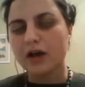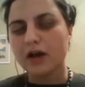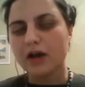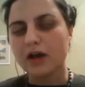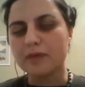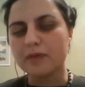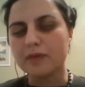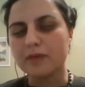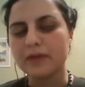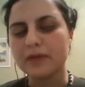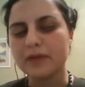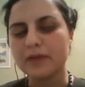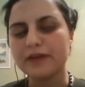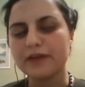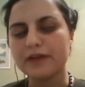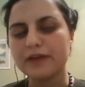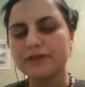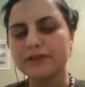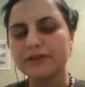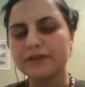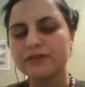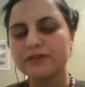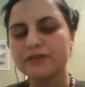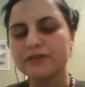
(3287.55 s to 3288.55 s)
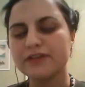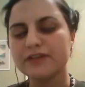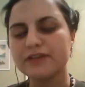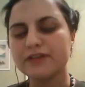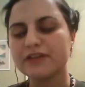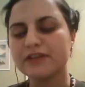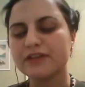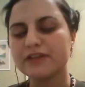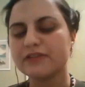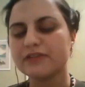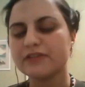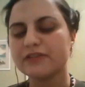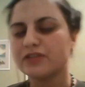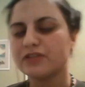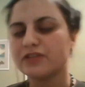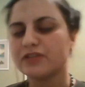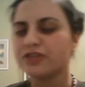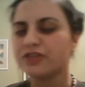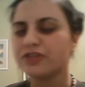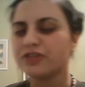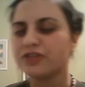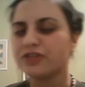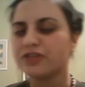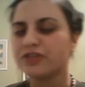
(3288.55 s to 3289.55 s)
Another thing that
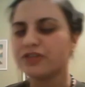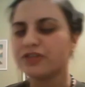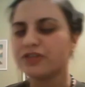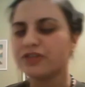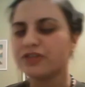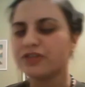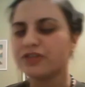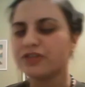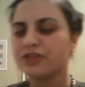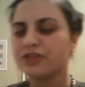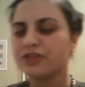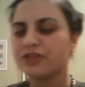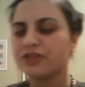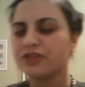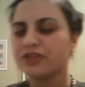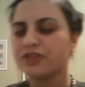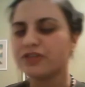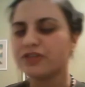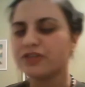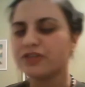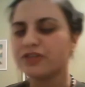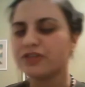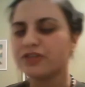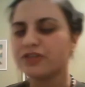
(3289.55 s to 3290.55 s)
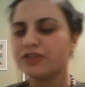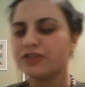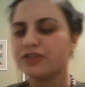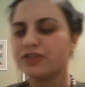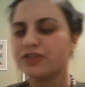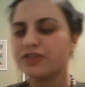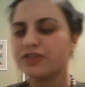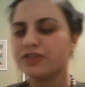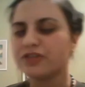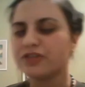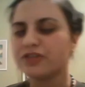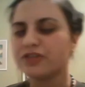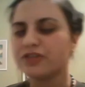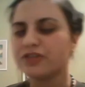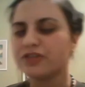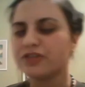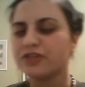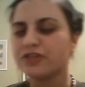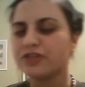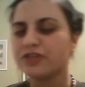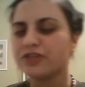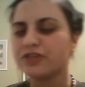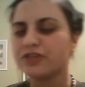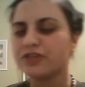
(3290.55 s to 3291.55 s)
digital technologies has opened
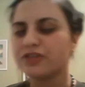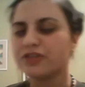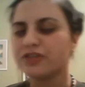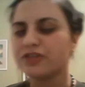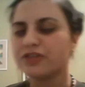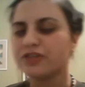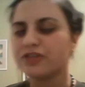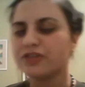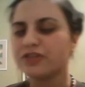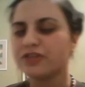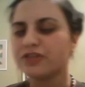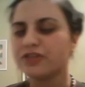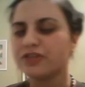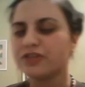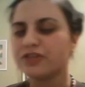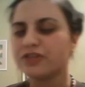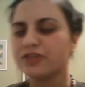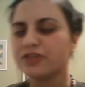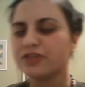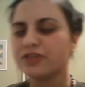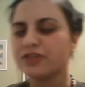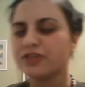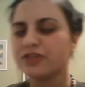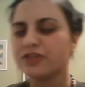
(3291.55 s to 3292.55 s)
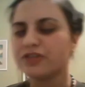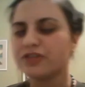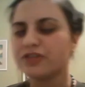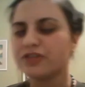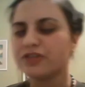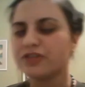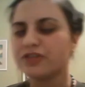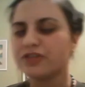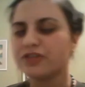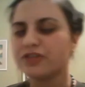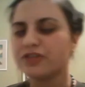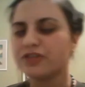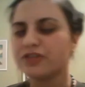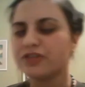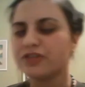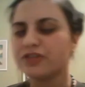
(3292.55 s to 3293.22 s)
up is opportunity for employment.